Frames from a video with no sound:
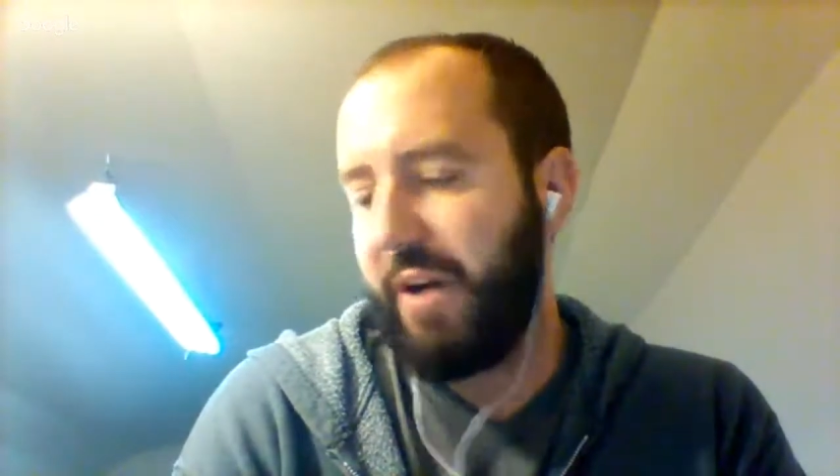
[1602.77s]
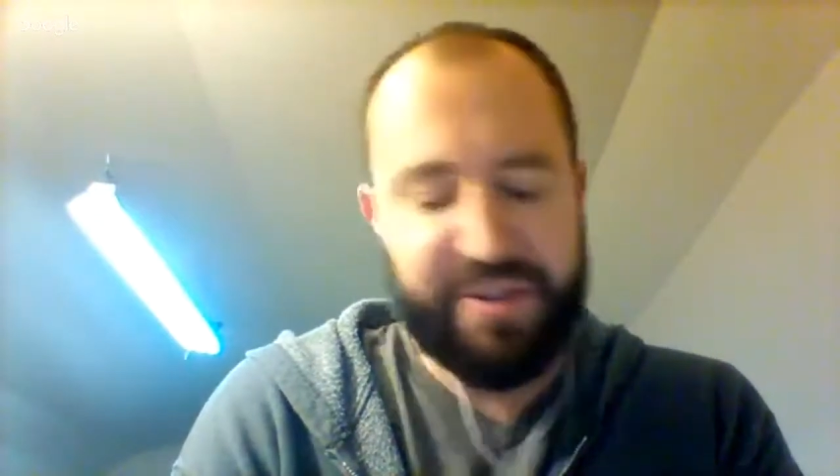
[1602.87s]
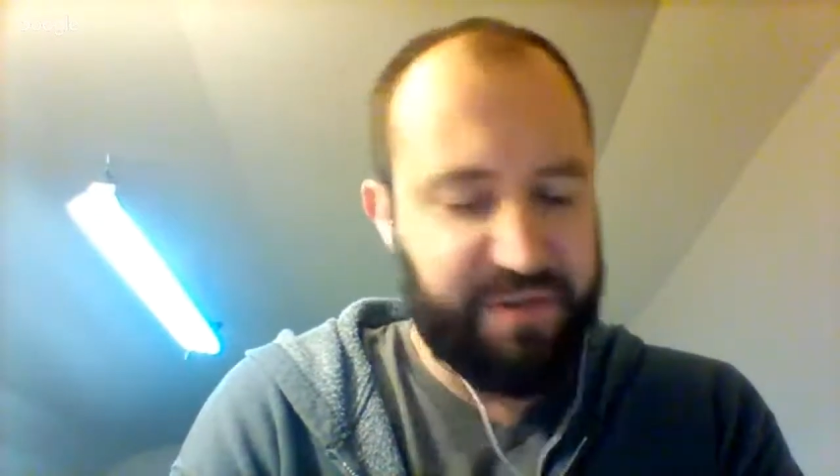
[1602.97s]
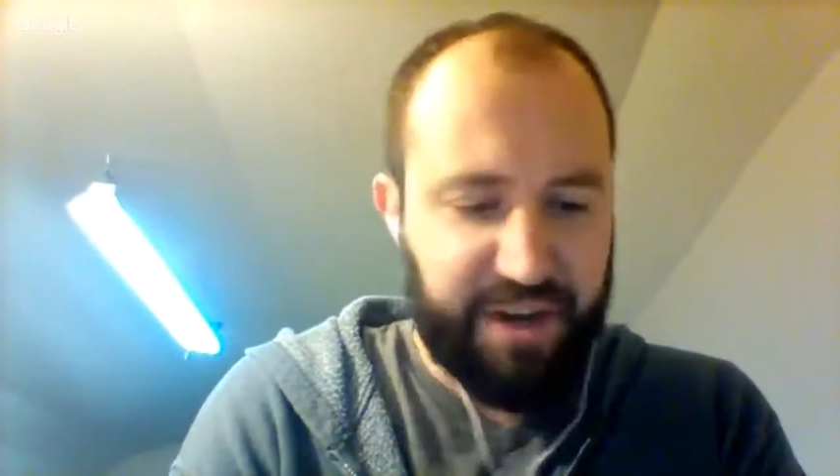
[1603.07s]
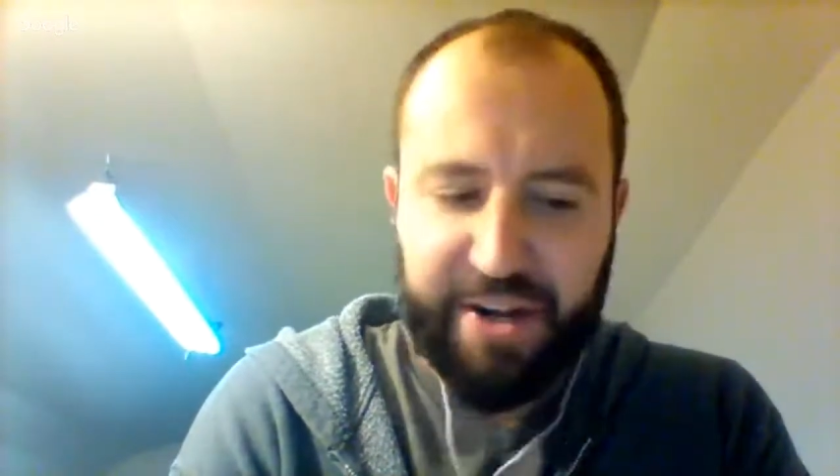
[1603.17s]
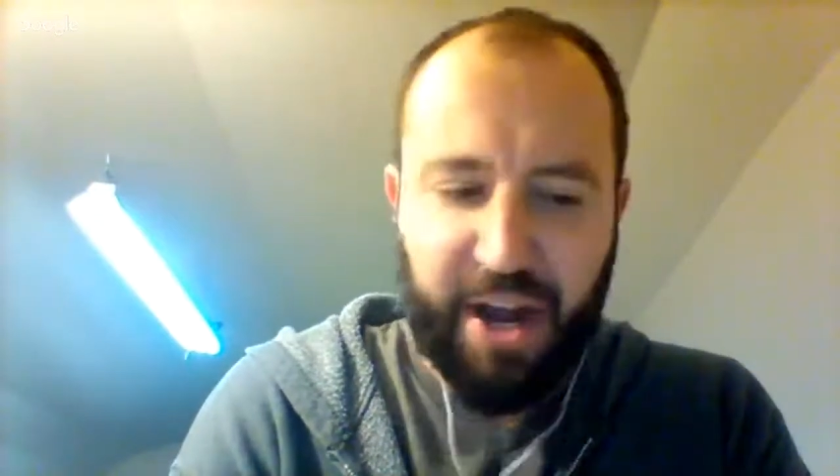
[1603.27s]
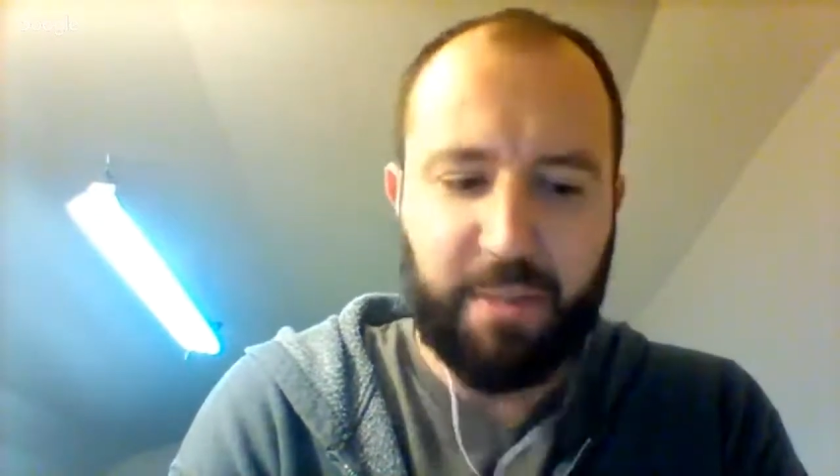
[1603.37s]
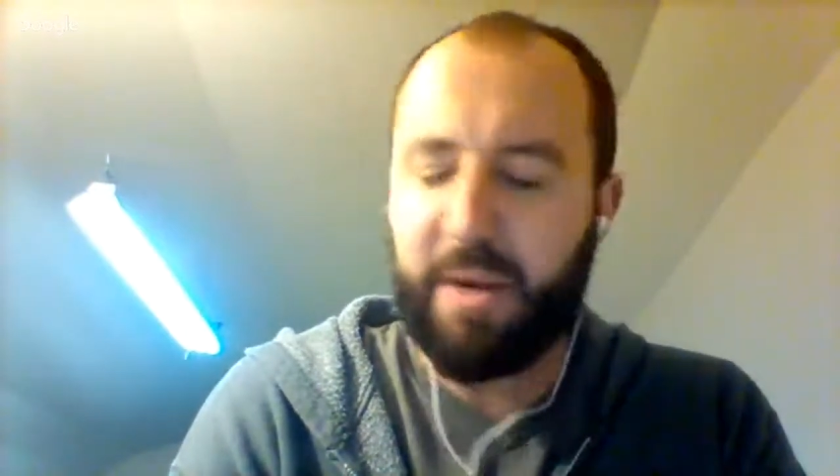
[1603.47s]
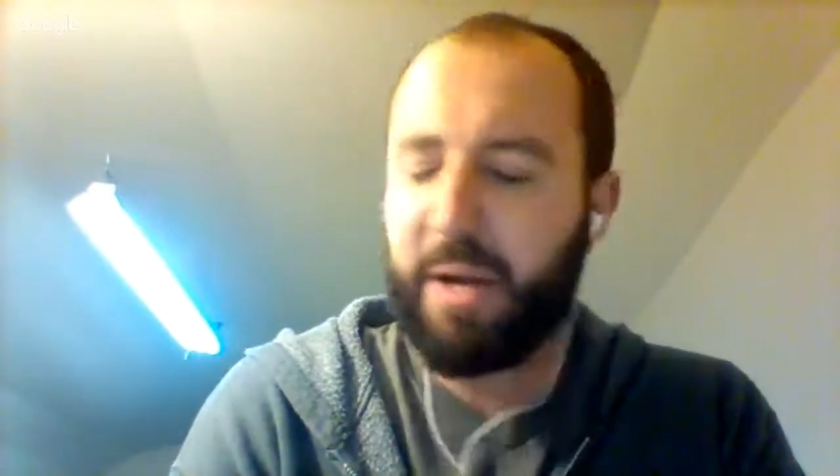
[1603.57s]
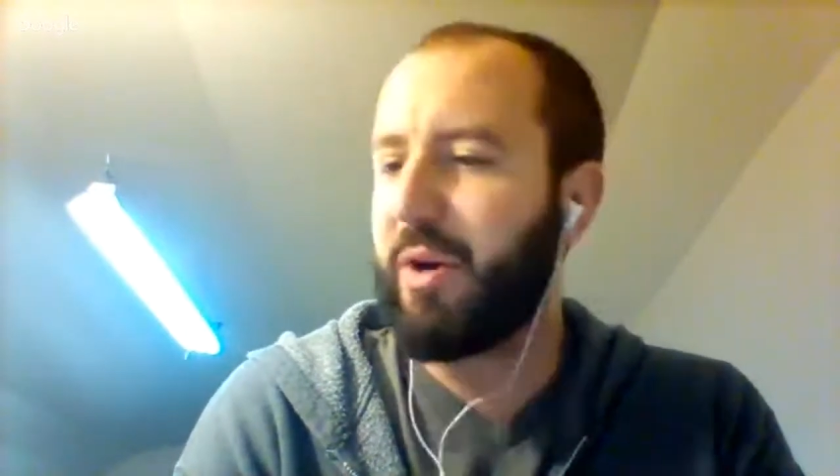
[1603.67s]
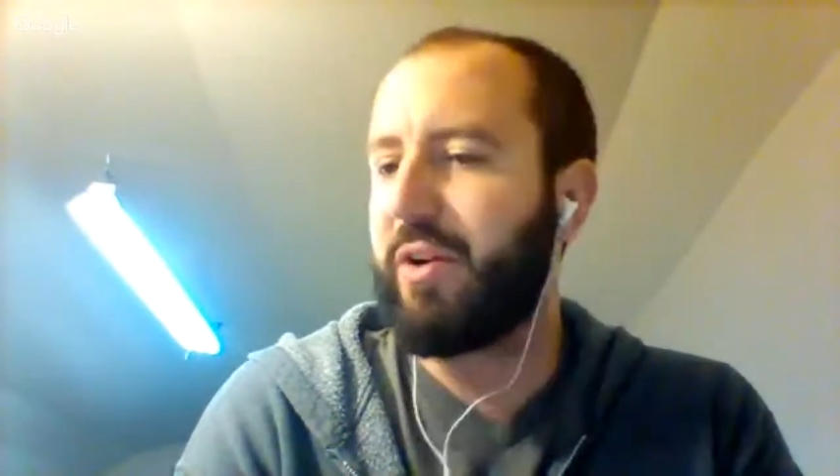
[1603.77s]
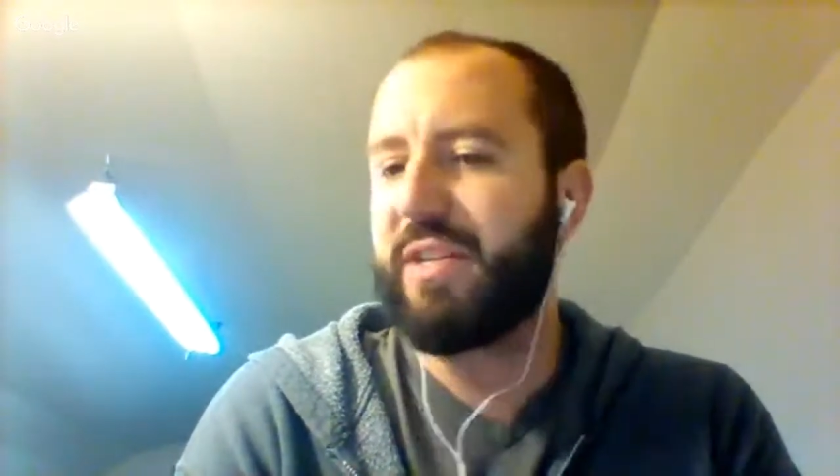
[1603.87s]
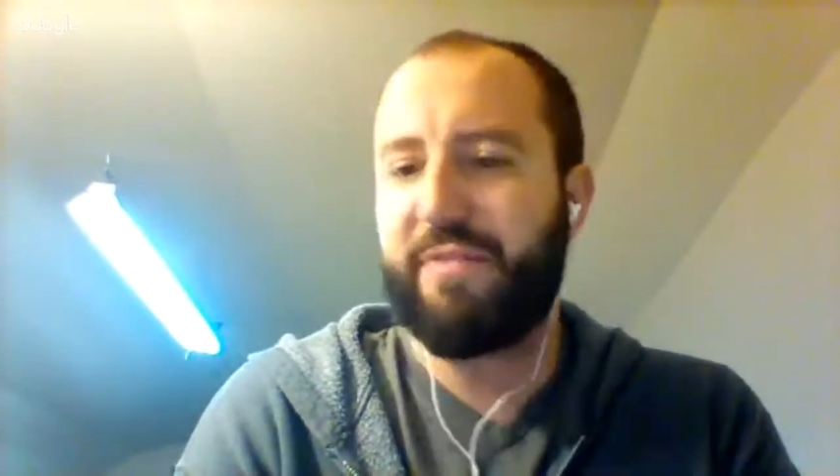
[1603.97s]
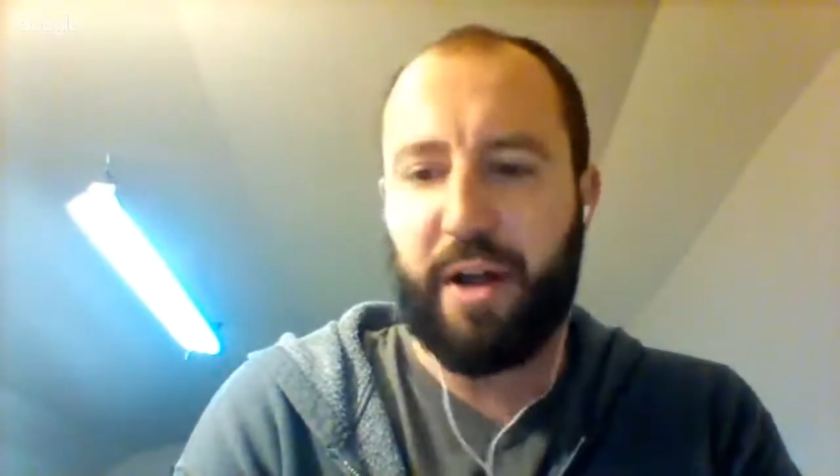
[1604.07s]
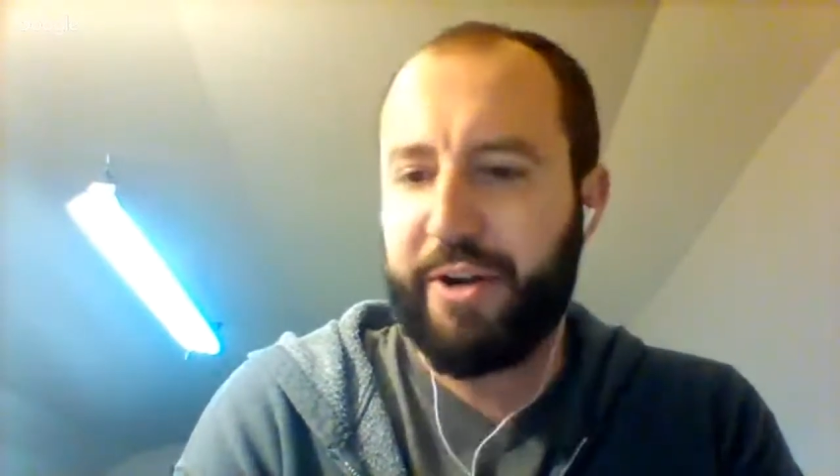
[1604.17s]
fault of undocumented
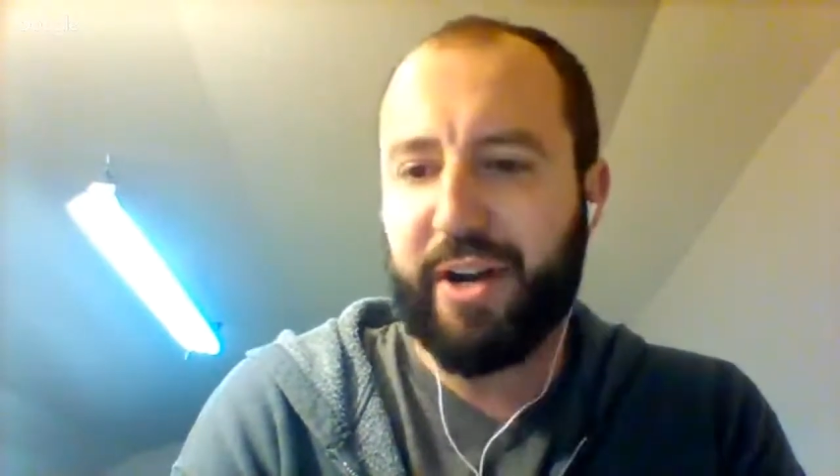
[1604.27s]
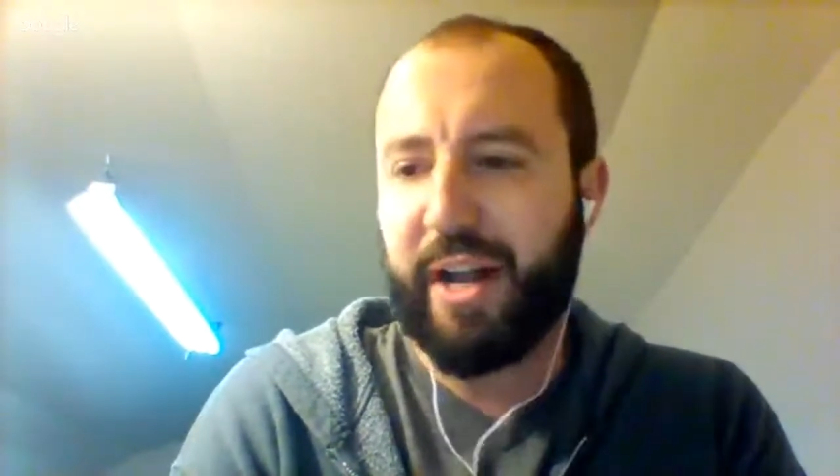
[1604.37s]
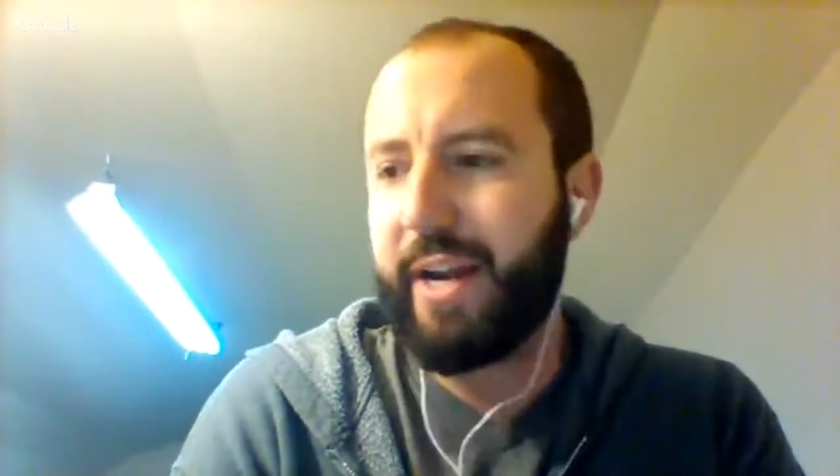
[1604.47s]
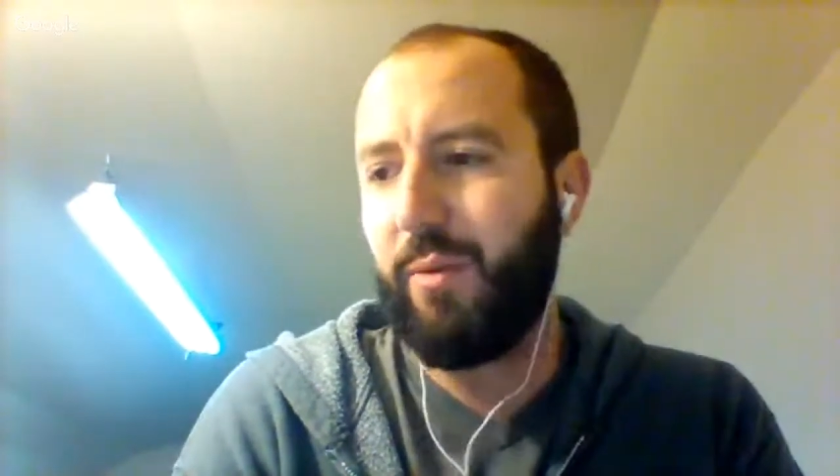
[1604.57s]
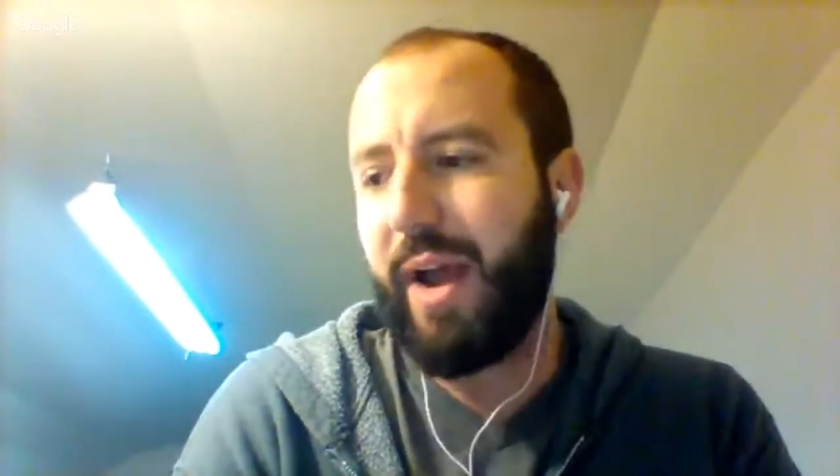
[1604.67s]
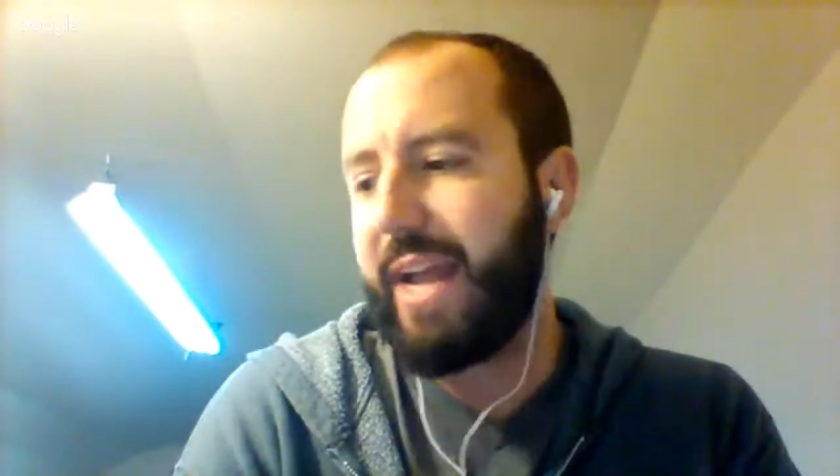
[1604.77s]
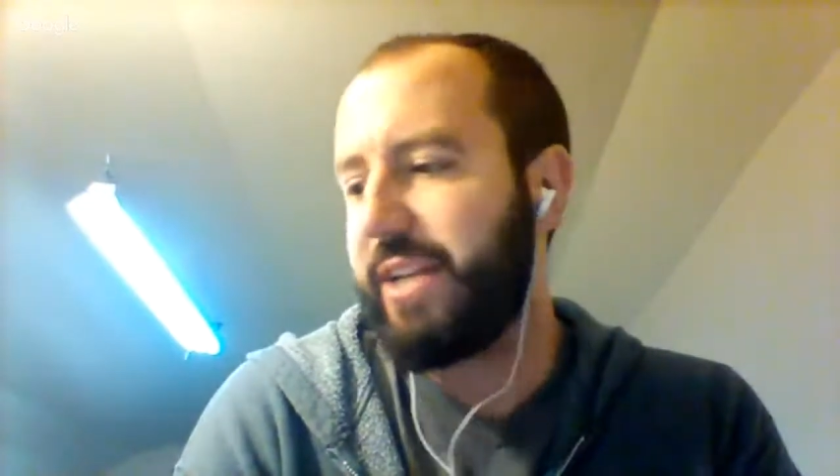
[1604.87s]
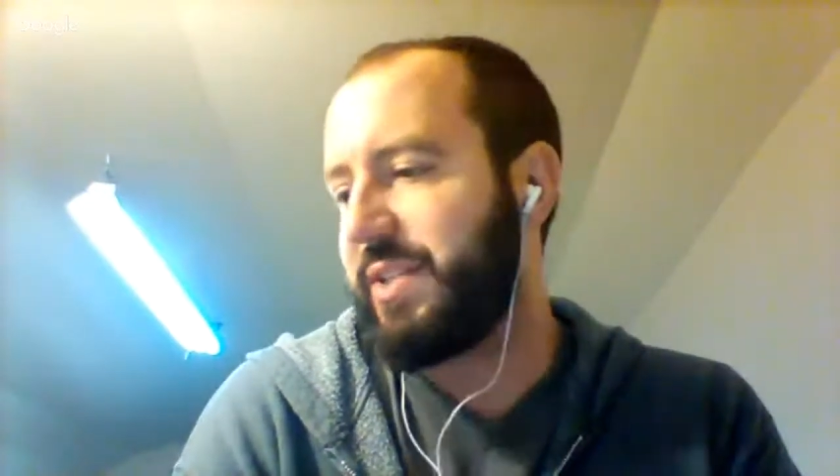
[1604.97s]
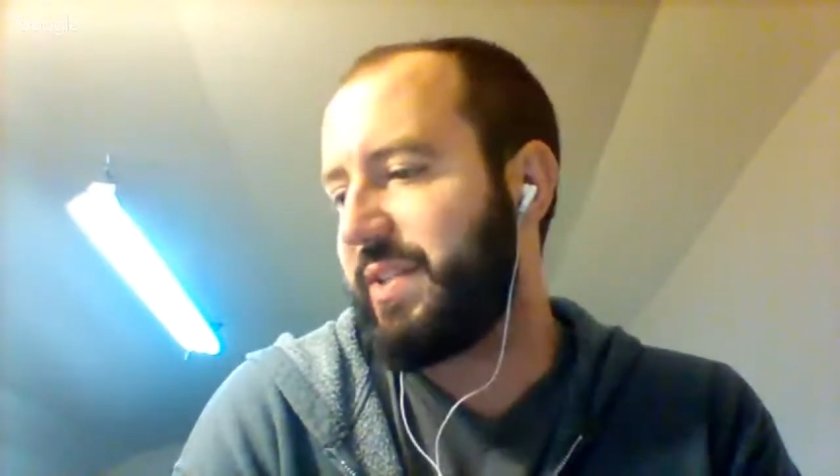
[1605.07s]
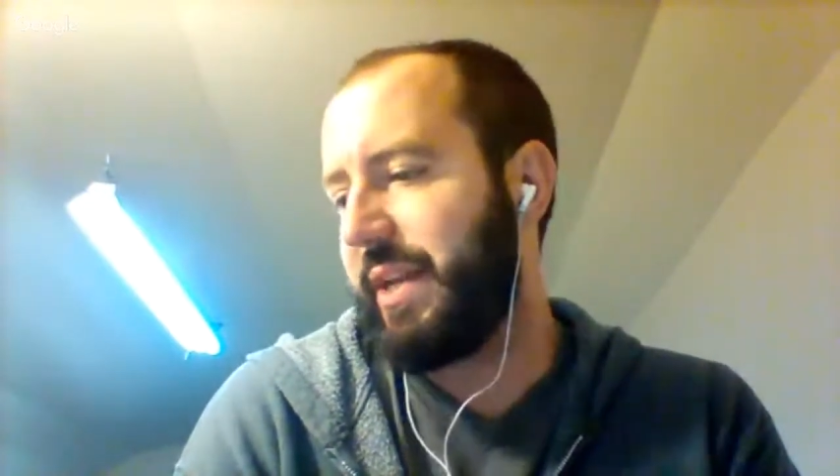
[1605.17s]
immigrants for undercutting wages,